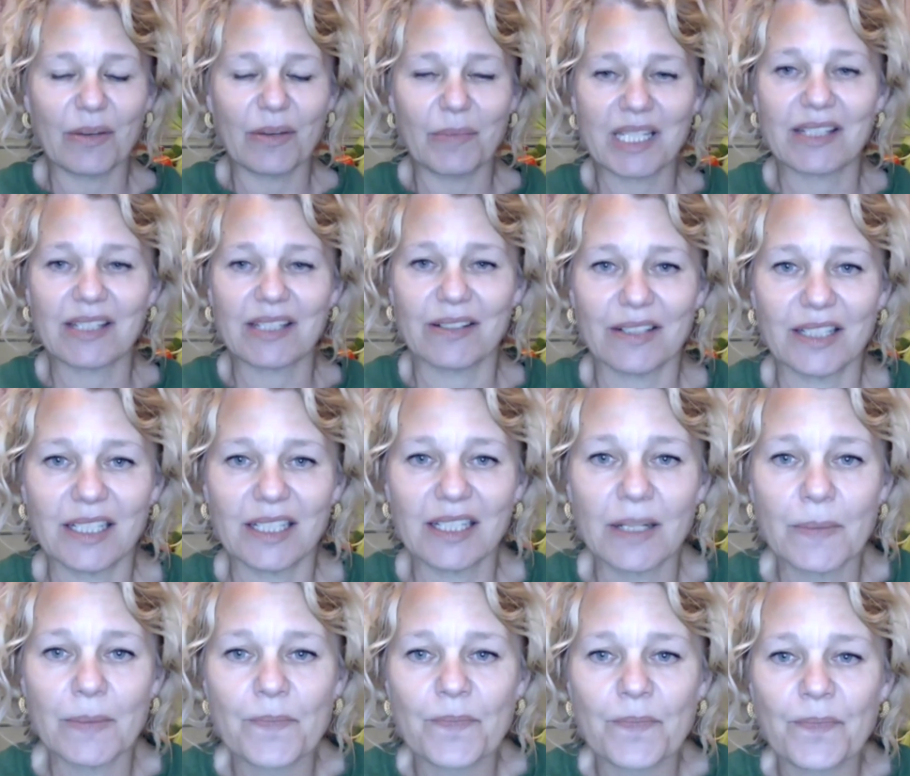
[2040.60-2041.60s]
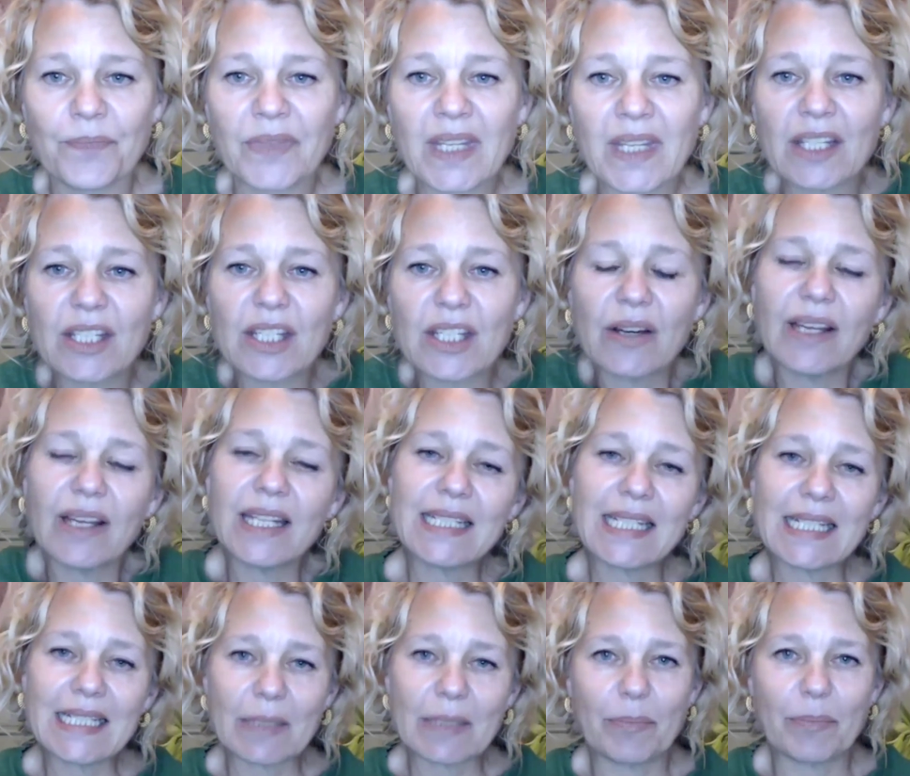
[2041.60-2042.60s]
time aside. So
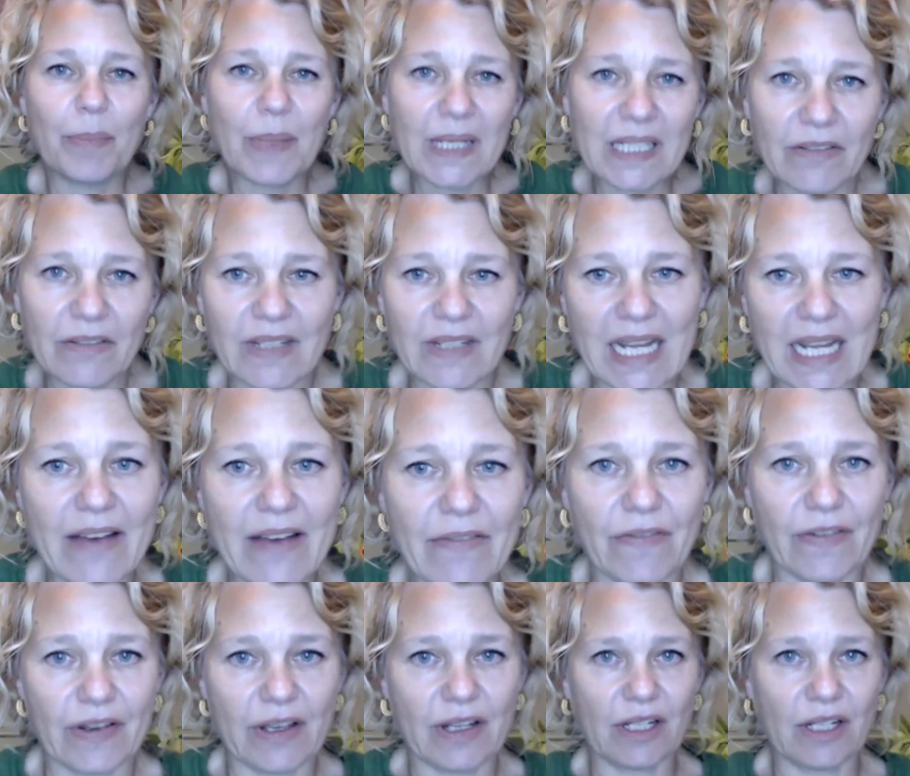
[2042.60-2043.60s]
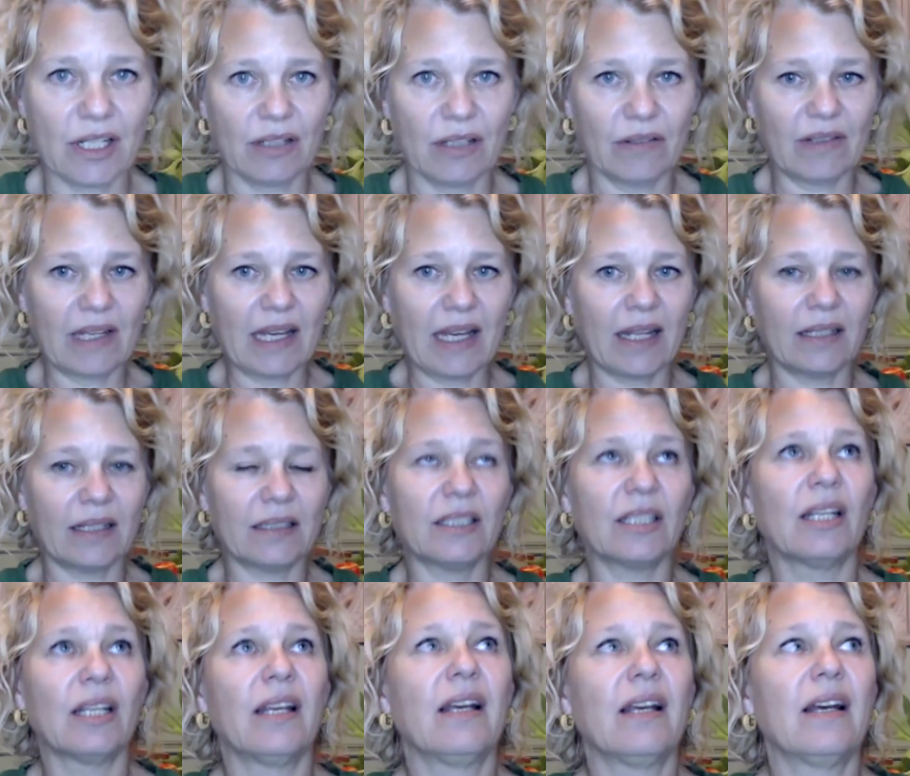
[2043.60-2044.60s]
it is a bit of an effort.
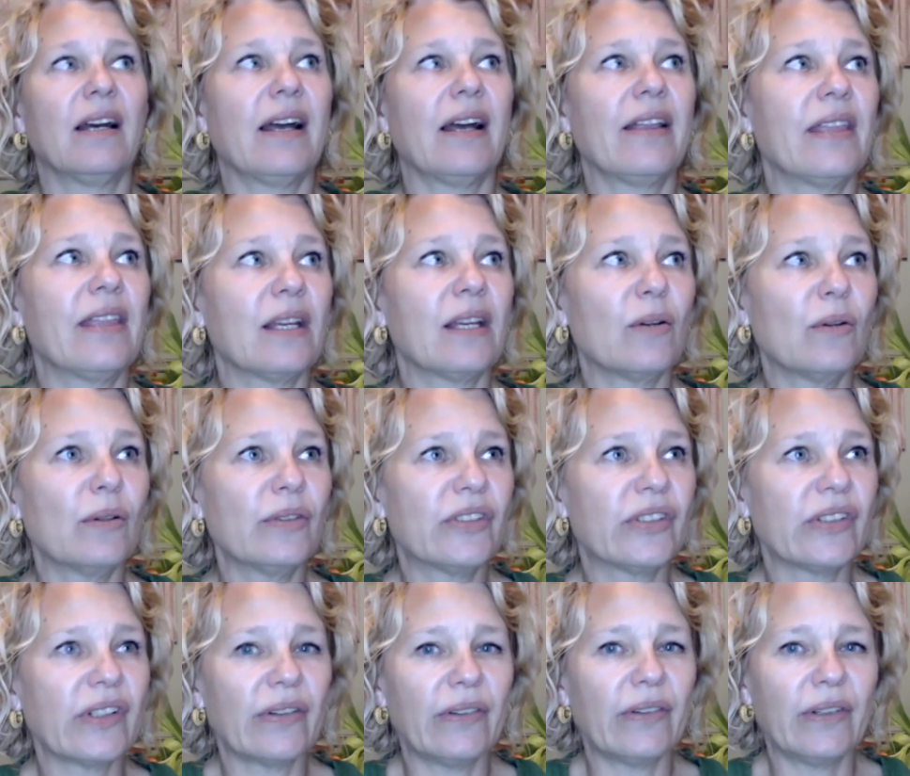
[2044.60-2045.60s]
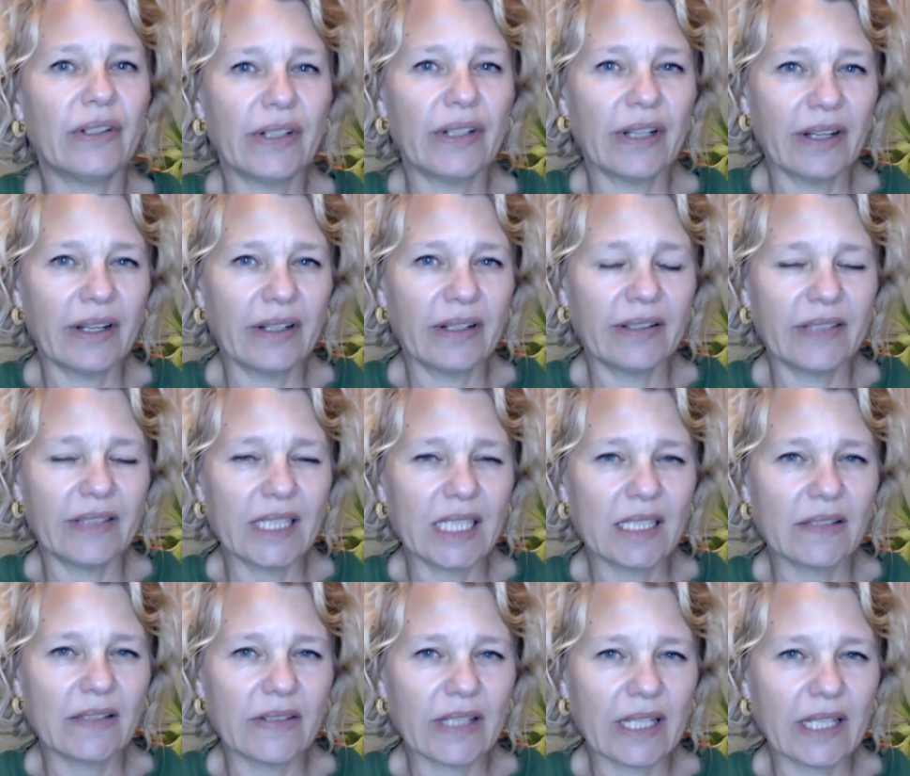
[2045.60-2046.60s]
And I think also learning
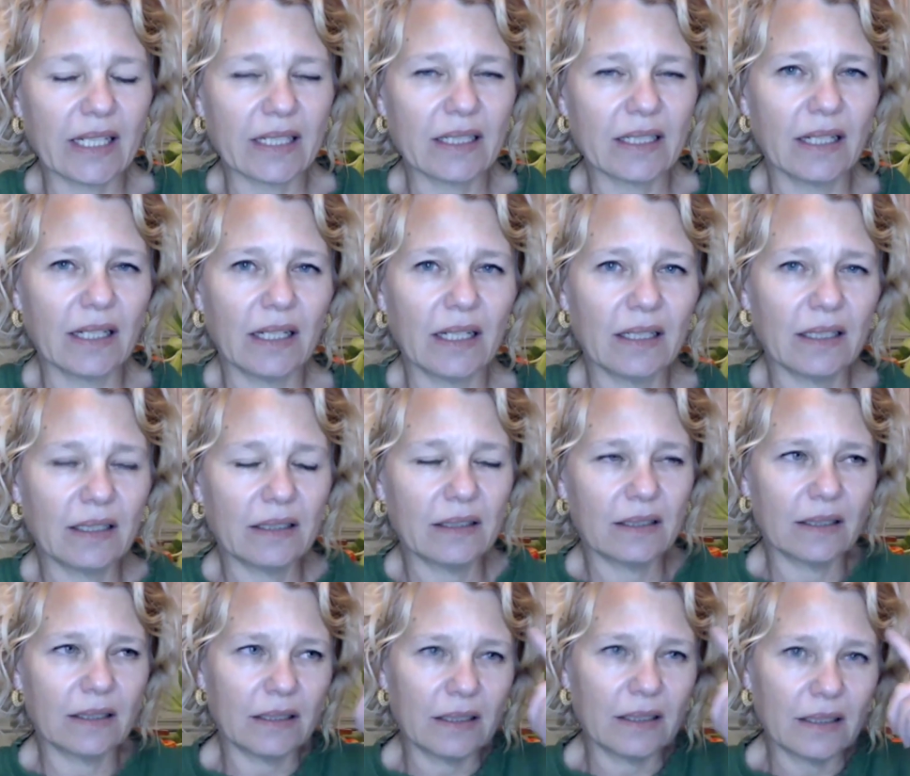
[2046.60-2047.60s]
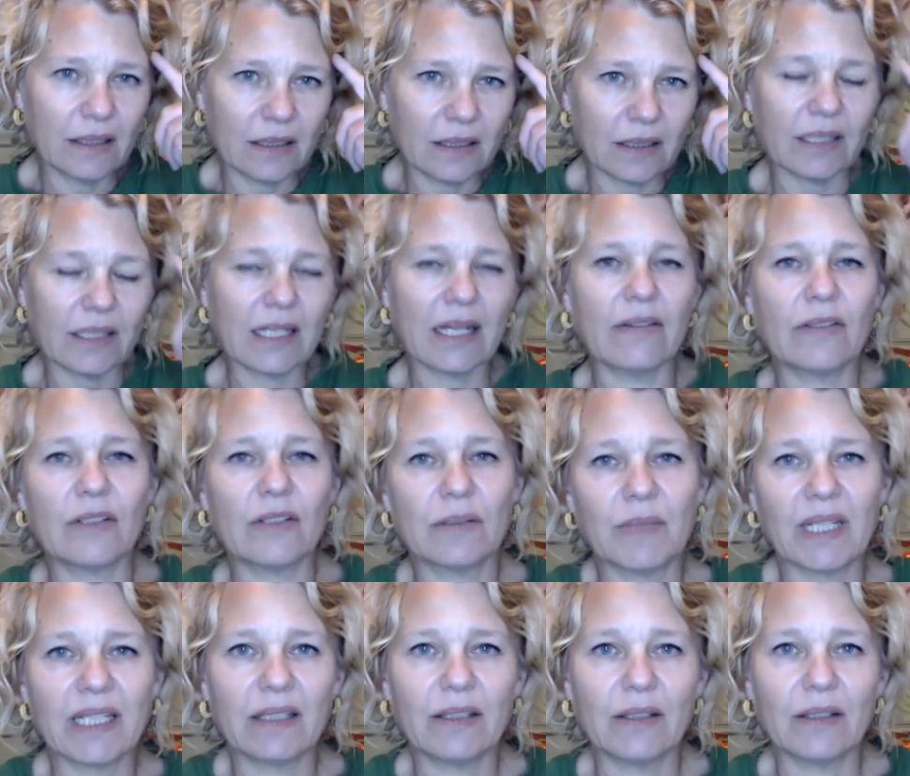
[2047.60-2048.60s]
these things like, oh, you have to
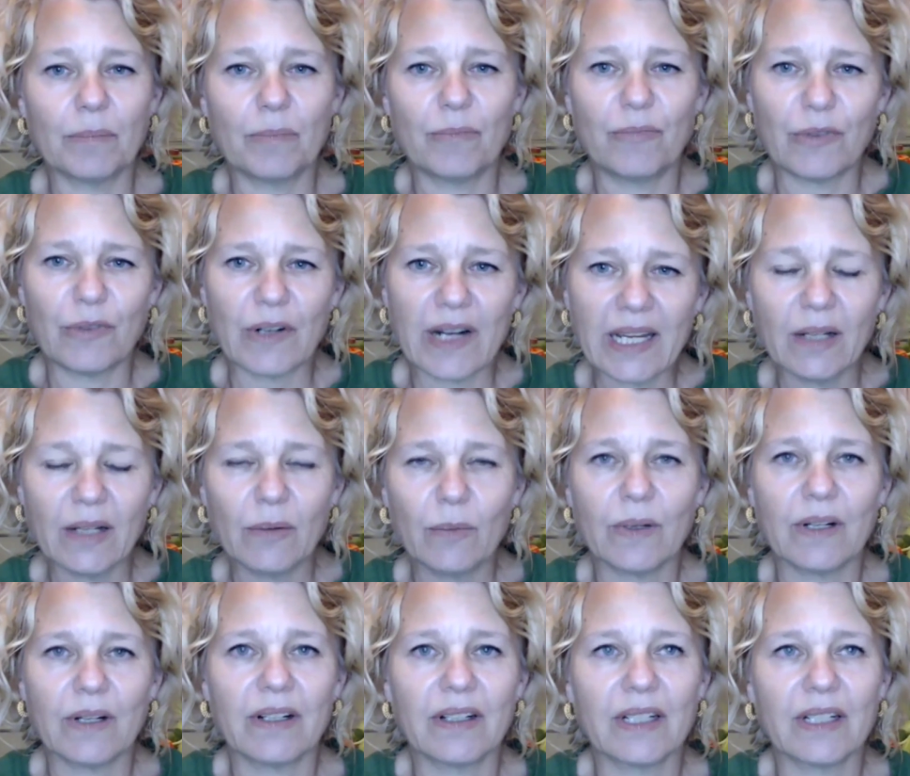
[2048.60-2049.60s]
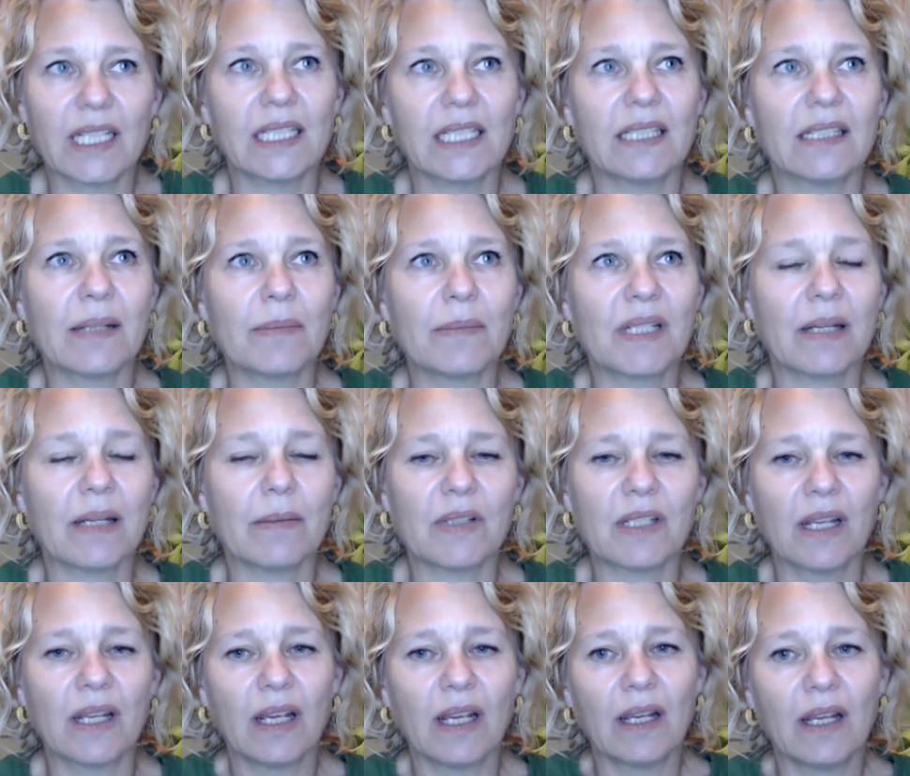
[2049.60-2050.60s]
make your brain work. And
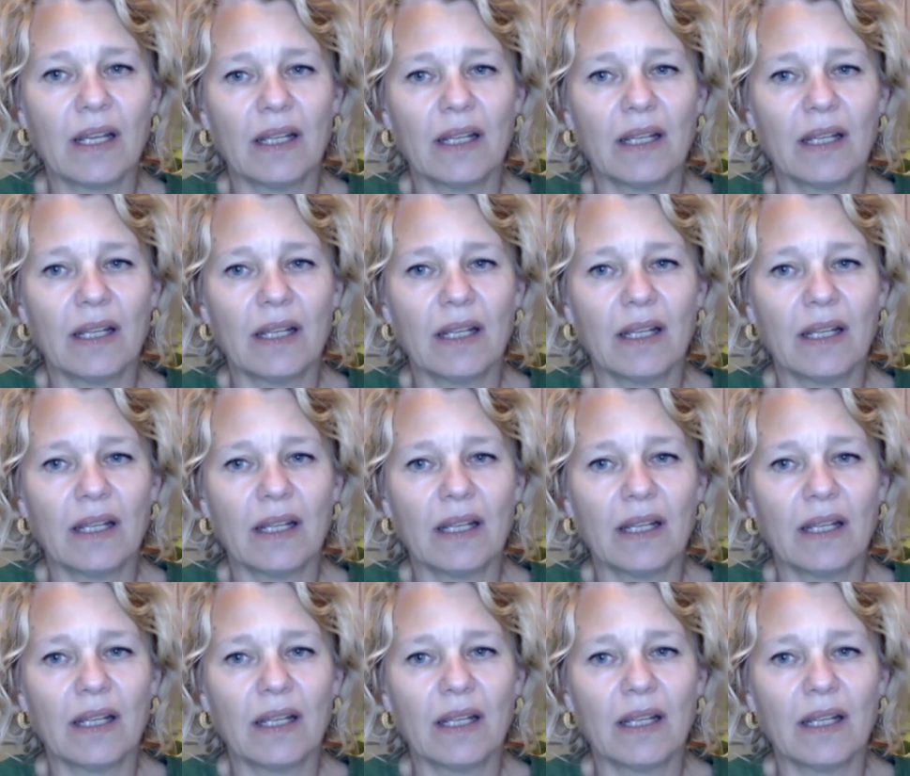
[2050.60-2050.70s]
sometimes